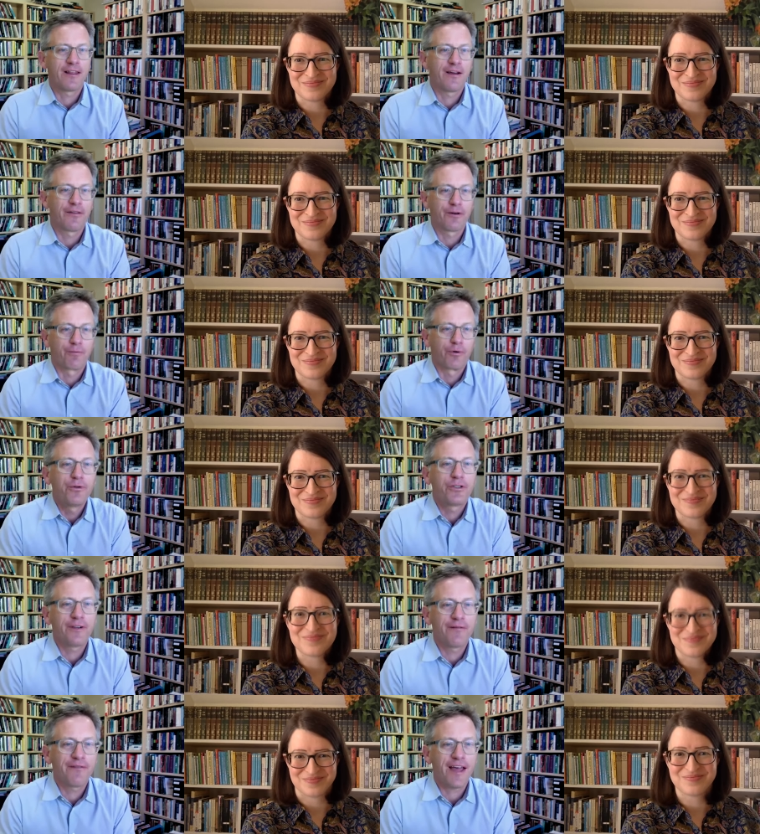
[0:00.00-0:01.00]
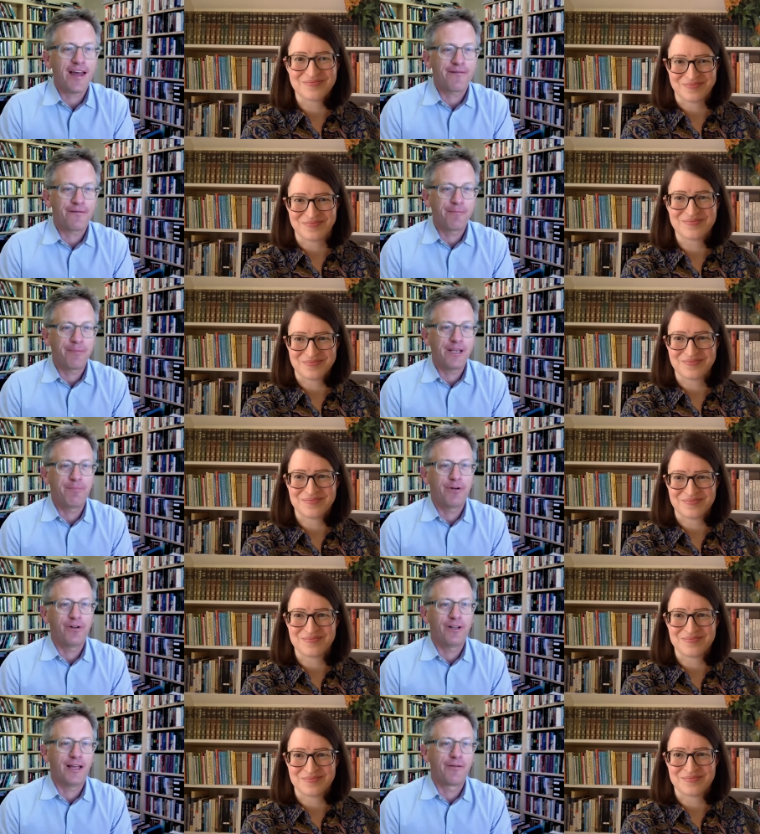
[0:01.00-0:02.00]
Speaker 1: the roots of that for
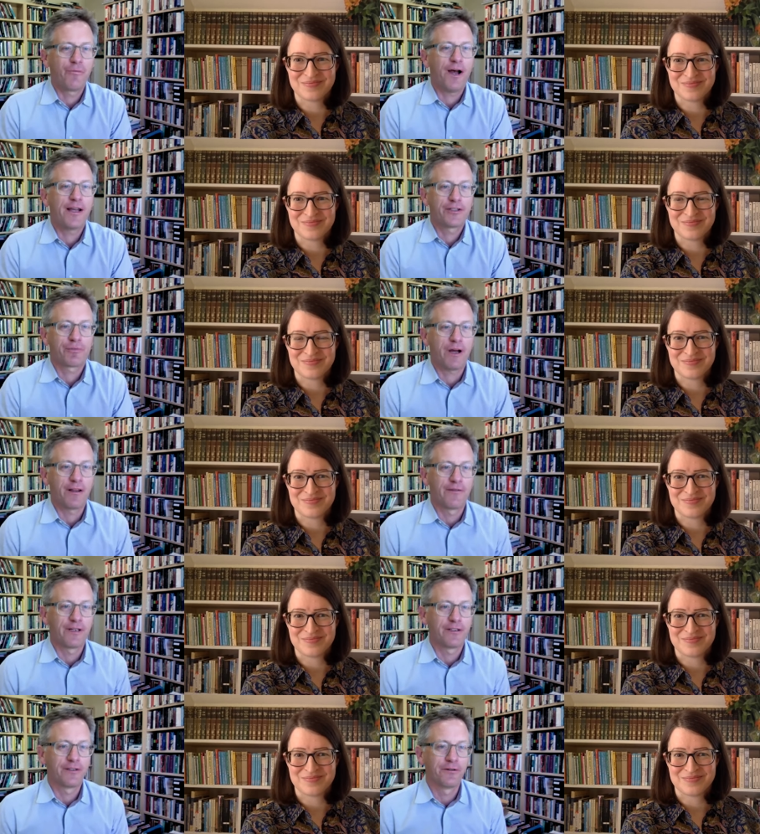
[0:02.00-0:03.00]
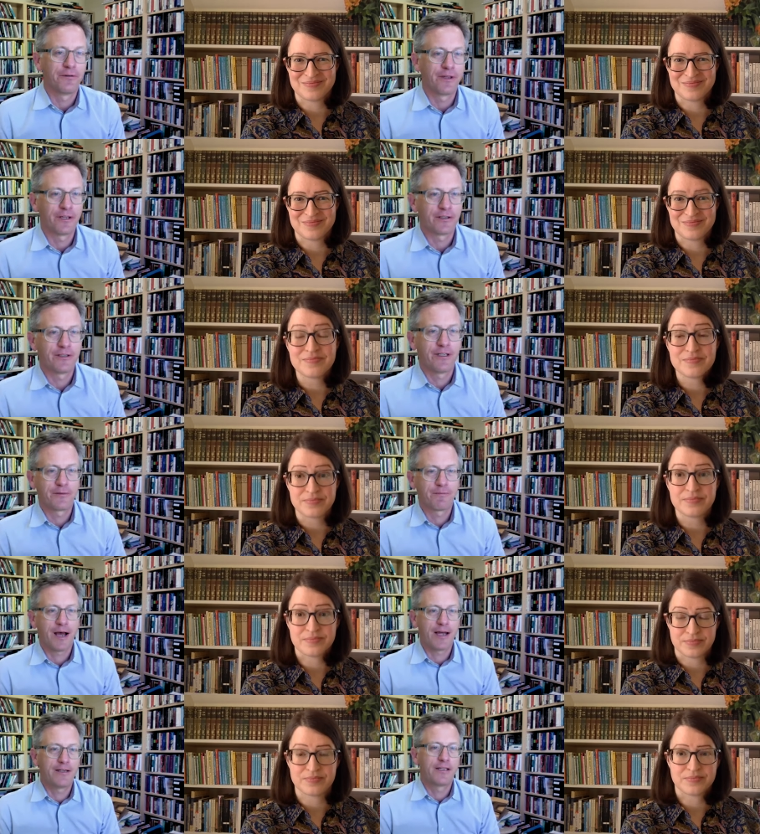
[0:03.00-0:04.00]
people and why it's relevant to this
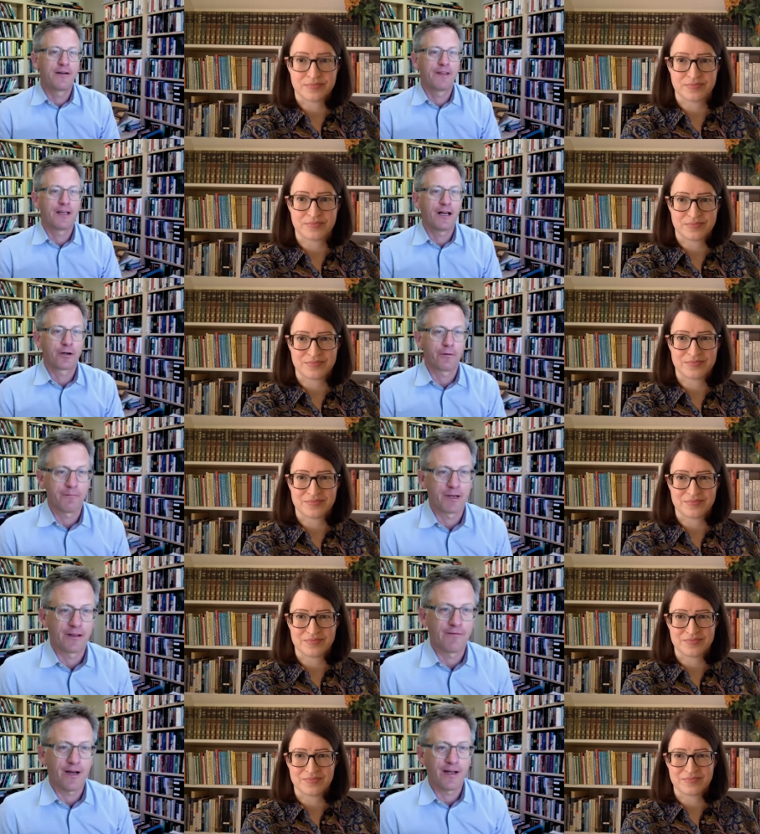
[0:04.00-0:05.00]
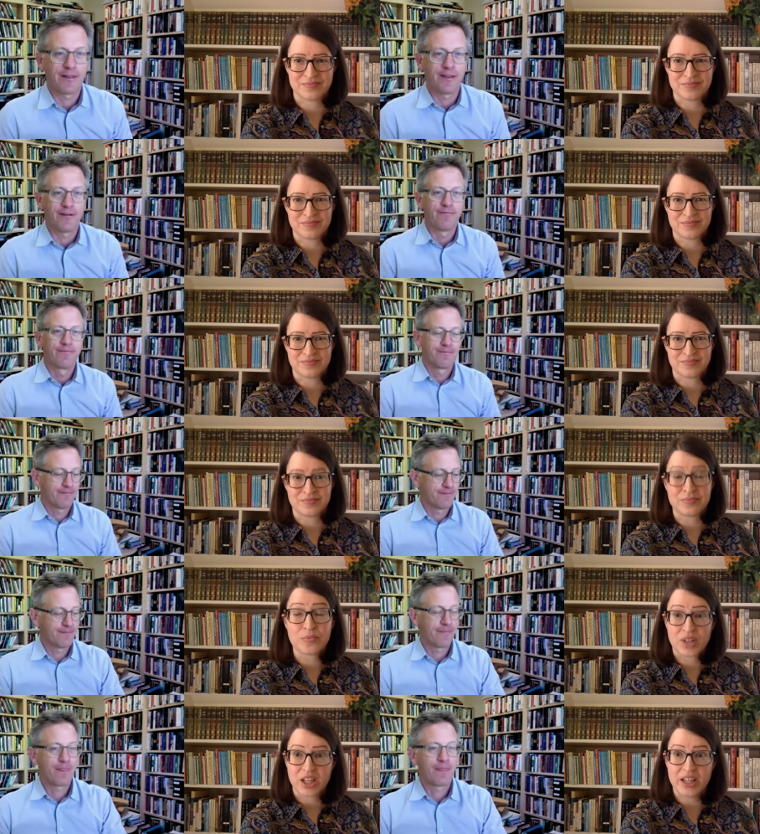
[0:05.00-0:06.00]
idea of the algorithmic Leviathan?
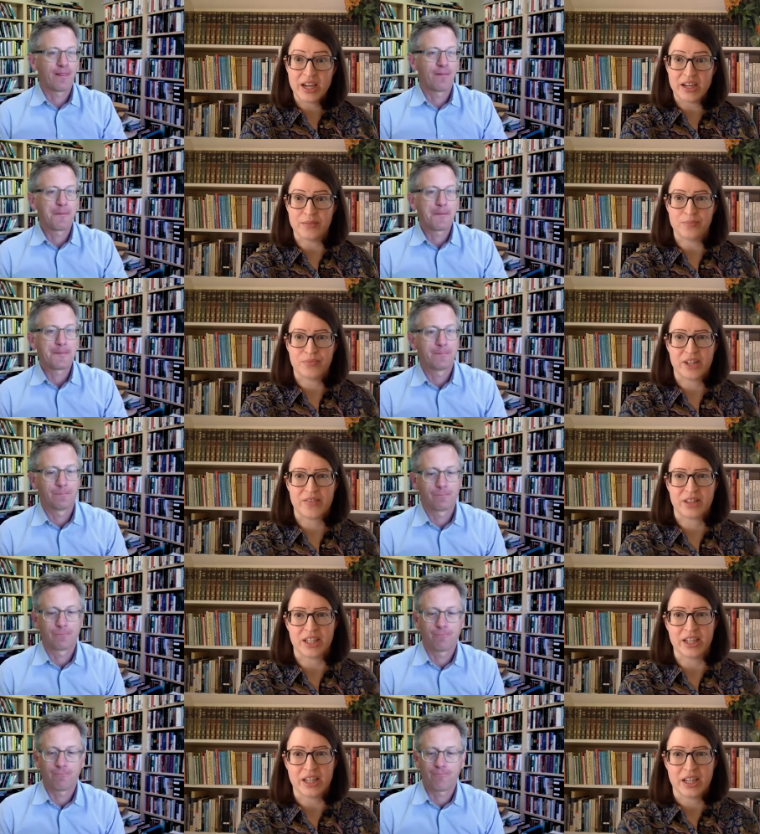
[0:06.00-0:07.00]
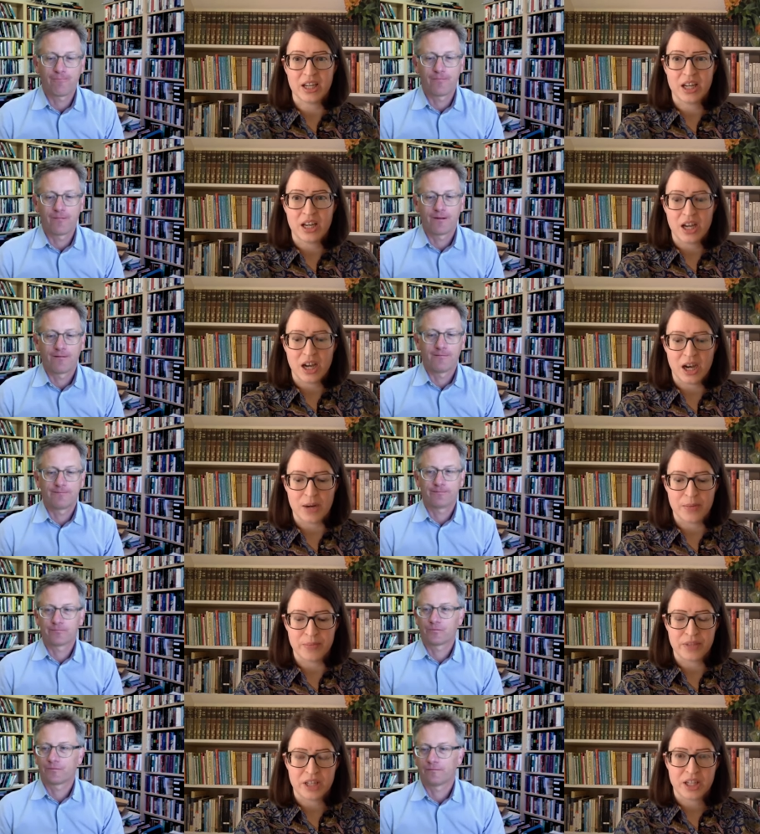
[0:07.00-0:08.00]
Speaker 2: Yeah, definitely.
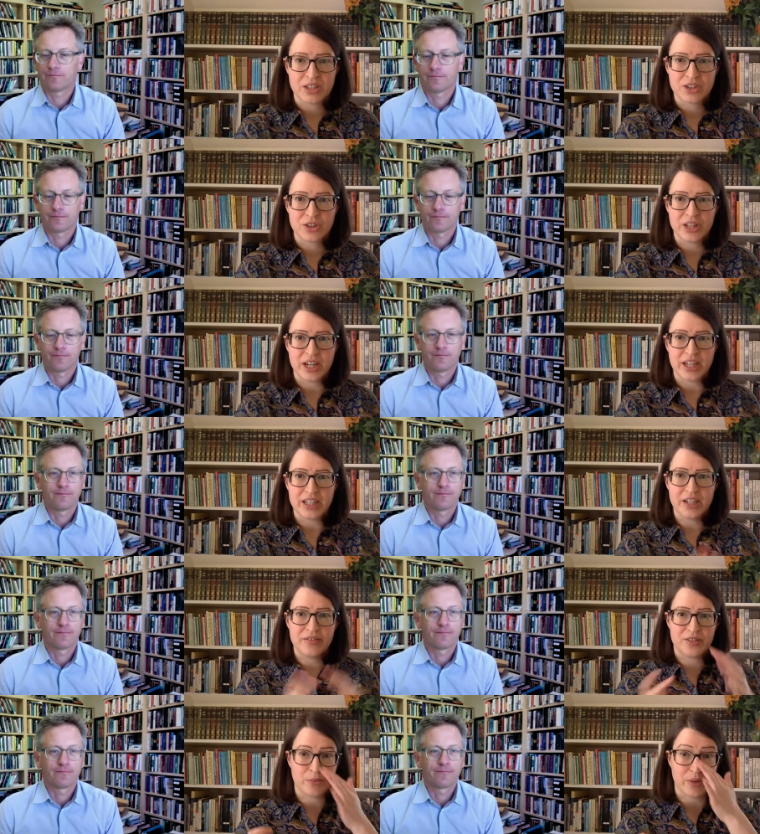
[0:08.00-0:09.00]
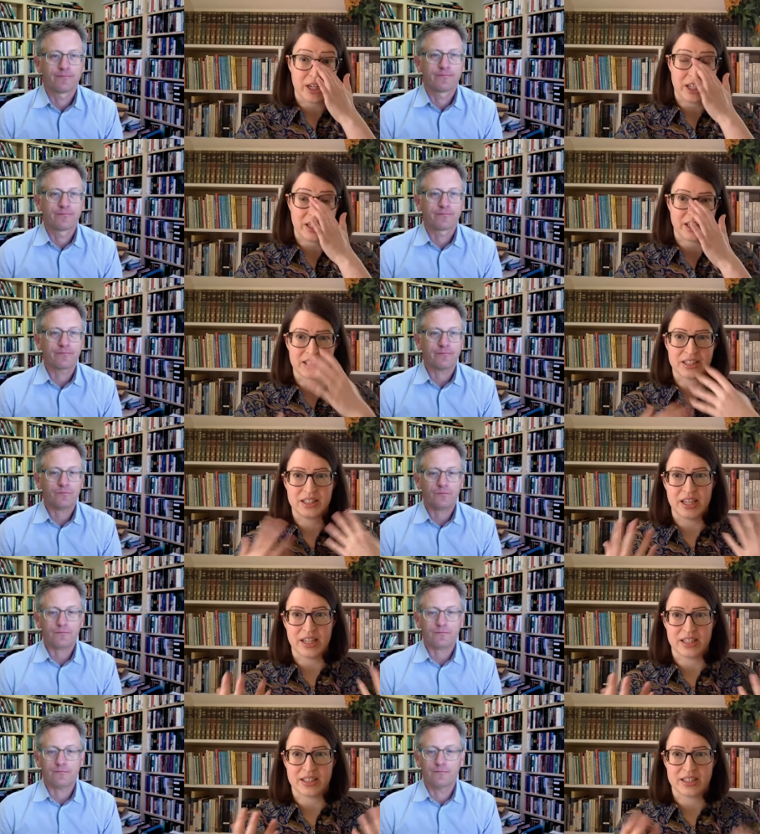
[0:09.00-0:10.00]
So the idea of demandingness
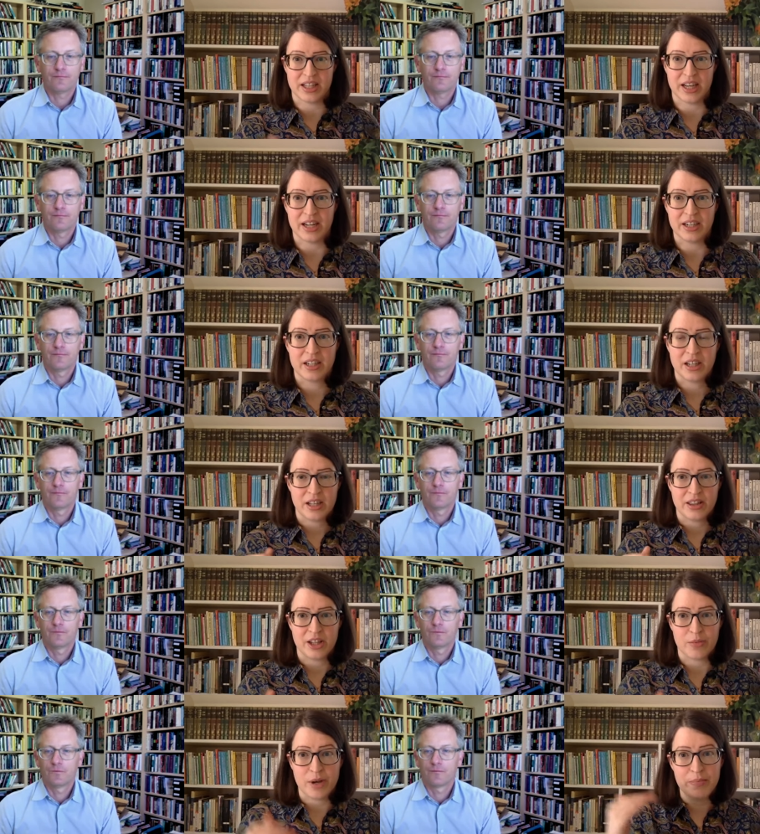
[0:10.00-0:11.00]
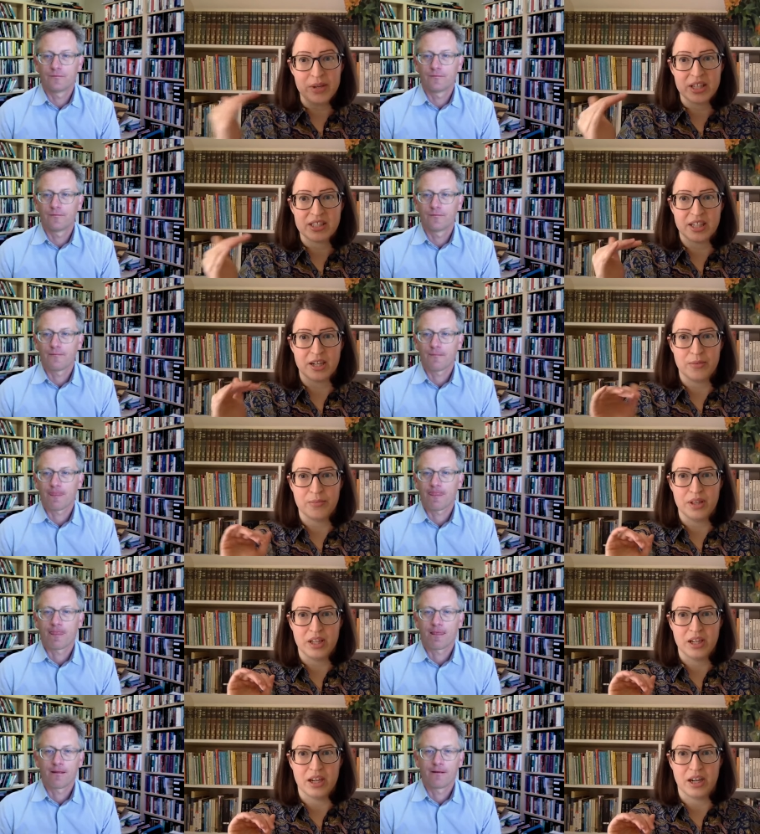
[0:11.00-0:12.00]
is that there might be some